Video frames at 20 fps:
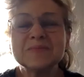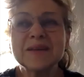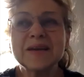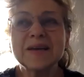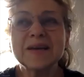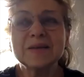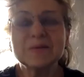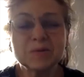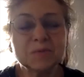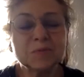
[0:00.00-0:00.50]

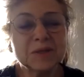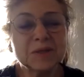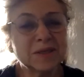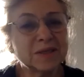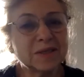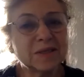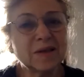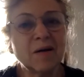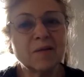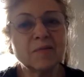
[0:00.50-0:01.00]
and it was pretty
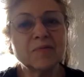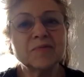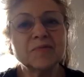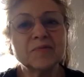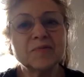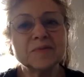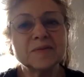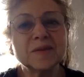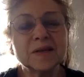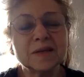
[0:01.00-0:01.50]
tough
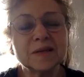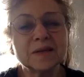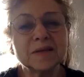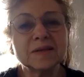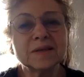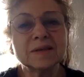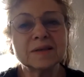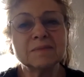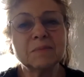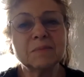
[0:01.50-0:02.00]
then
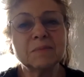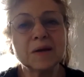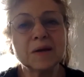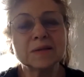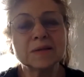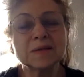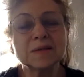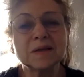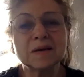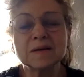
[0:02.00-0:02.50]
in
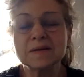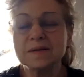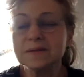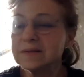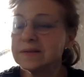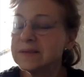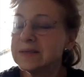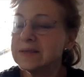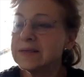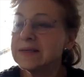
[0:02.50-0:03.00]
Palestine.
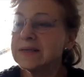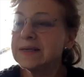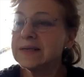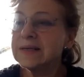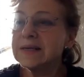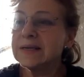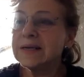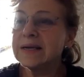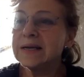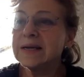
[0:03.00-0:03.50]

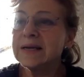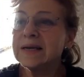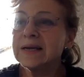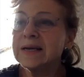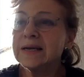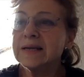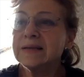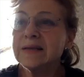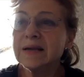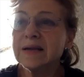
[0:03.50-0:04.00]

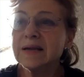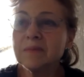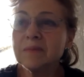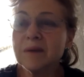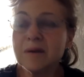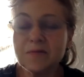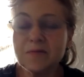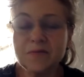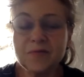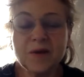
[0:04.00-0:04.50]
And then
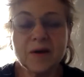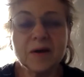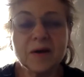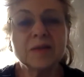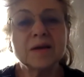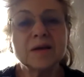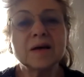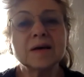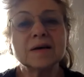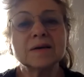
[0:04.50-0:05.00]
my
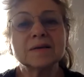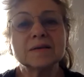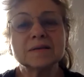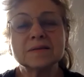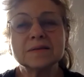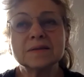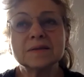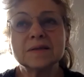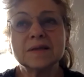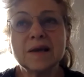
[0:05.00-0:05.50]
father
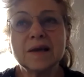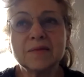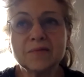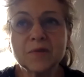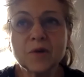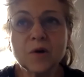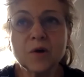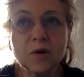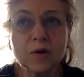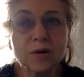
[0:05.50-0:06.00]
left
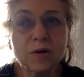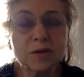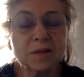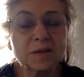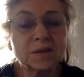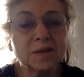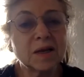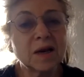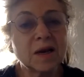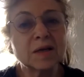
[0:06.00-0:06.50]
Holland
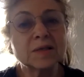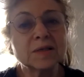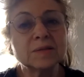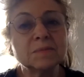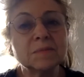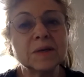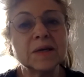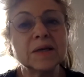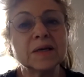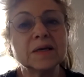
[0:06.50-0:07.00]
in the last
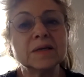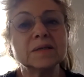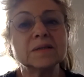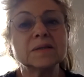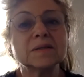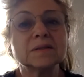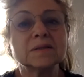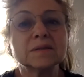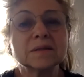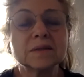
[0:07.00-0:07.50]
minute
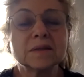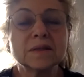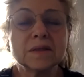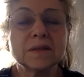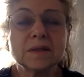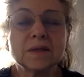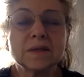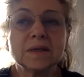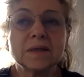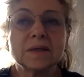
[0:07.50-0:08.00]

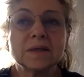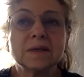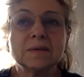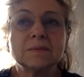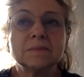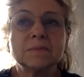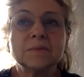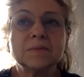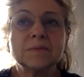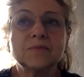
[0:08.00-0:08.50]

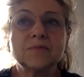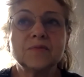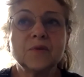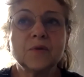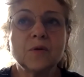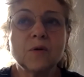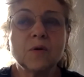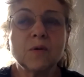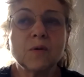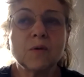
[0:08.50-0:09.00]

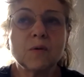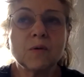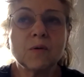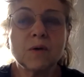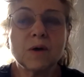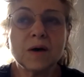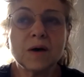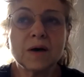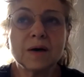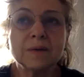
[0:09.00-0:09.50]
before
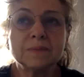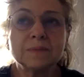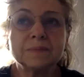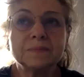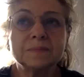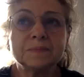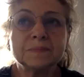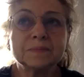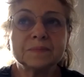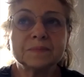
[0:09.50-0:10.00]

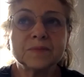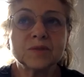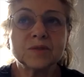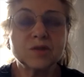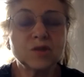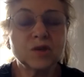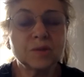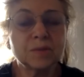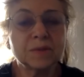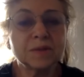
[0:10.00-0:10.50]
um, the
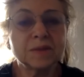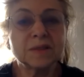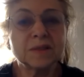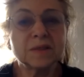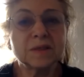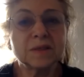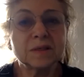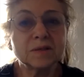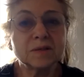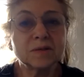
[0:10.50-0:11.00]
Germans,
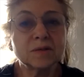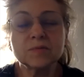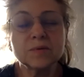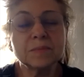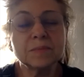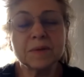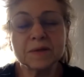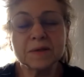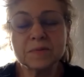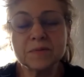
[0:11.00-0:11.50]
three
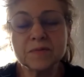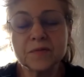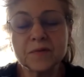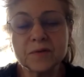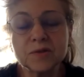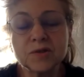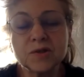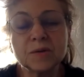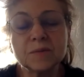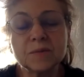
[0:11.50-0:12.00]
months before
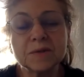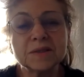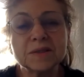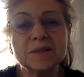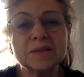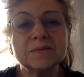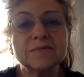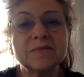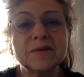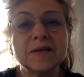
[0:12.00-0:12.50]
the Germans
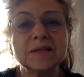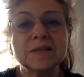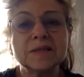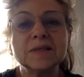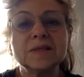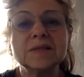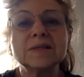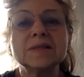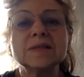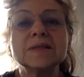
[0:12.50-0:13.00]

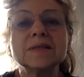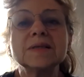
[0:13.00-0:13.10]
invaded,